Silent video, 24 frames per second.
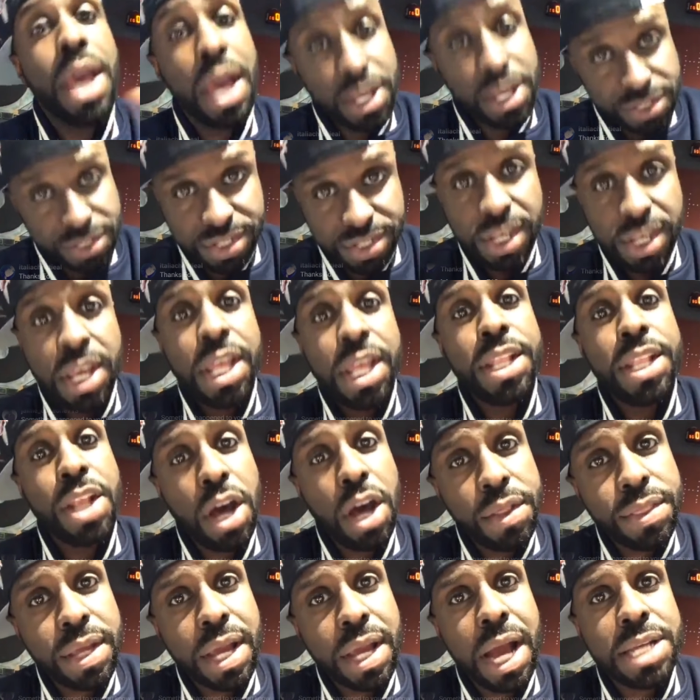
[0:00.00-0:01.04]
Yes, and the
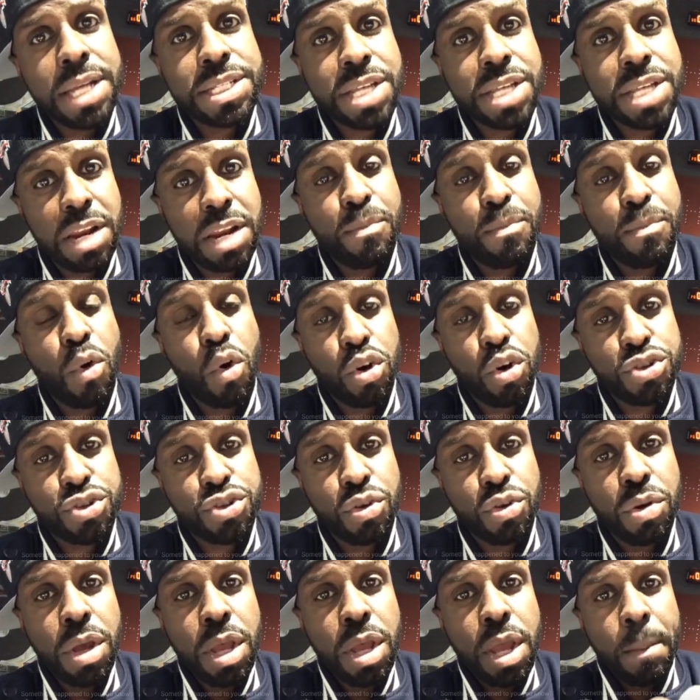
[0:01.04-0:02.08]
other guy shot him
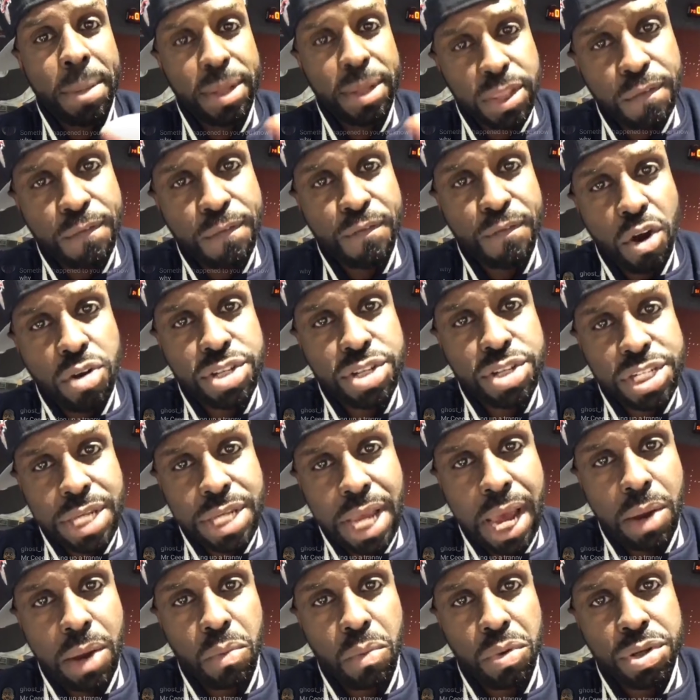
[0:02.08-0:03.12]
also. But the first
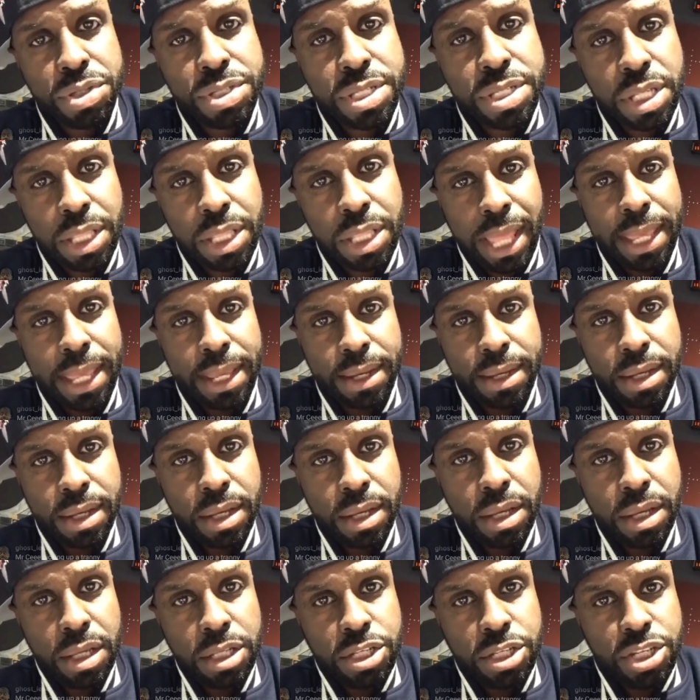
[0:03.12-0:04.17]
shot was like,
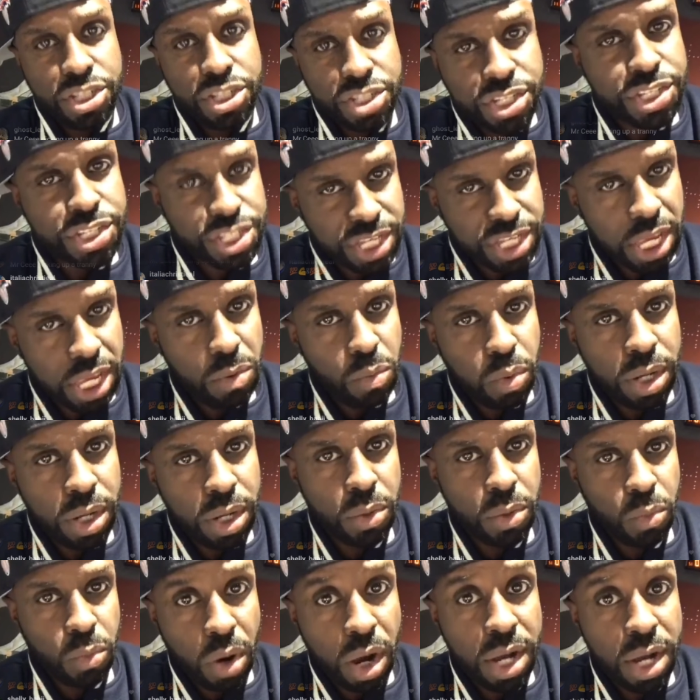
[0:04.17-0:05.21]
just to say what
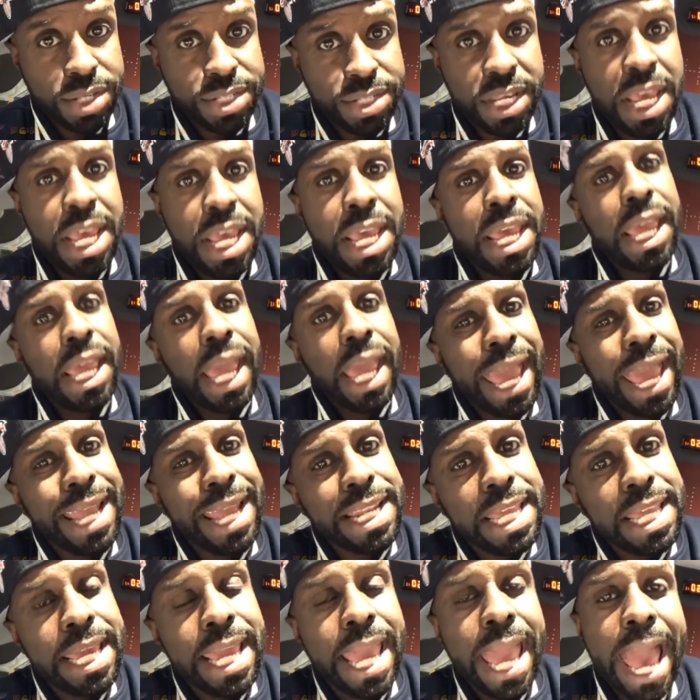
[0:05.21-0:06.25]
he was,
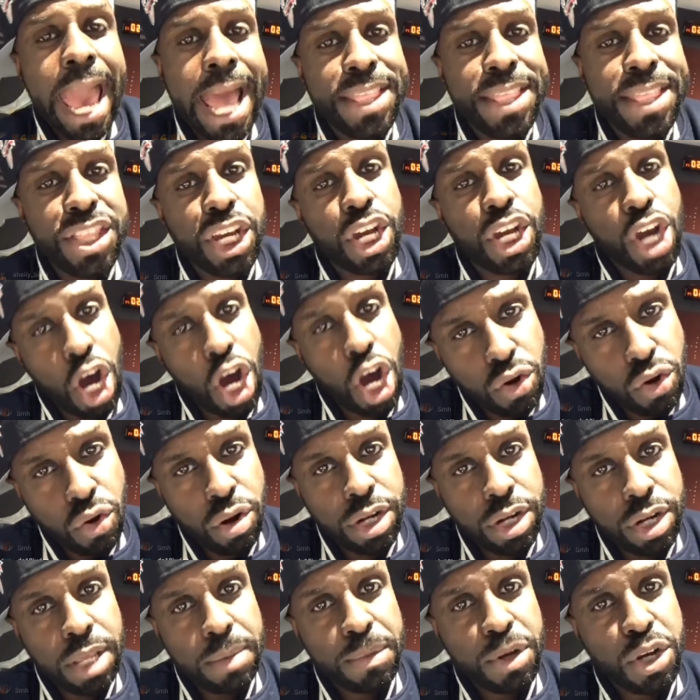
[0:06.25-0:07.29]
and he had the gun
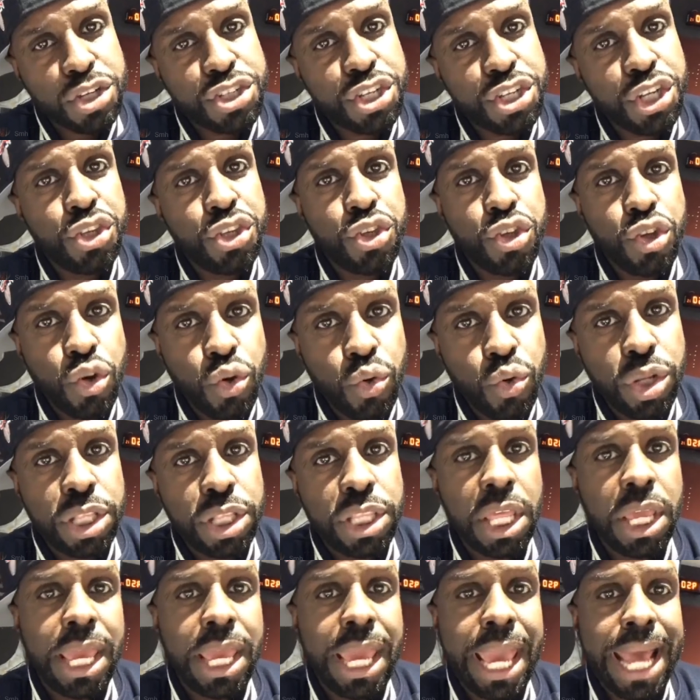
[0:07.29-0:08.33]
on him because he knew
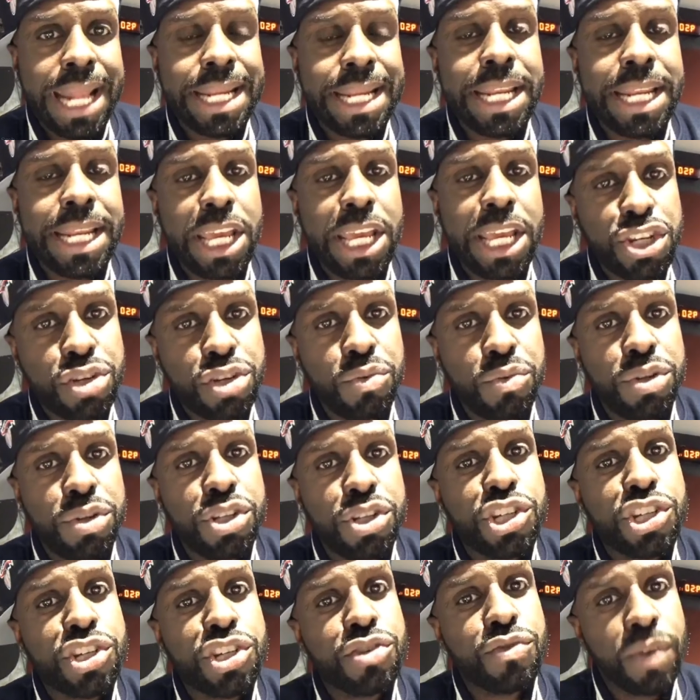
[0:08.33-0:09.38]
that he had an issue in the
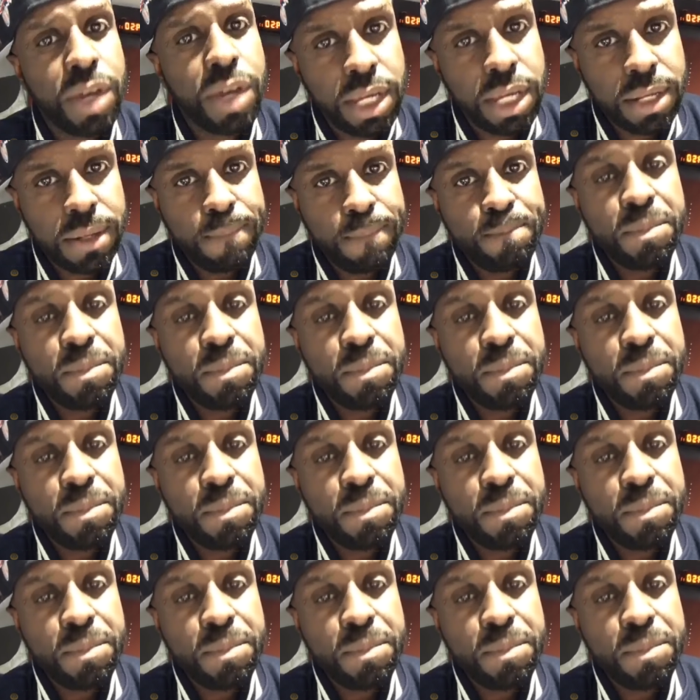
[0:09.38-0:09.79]
street.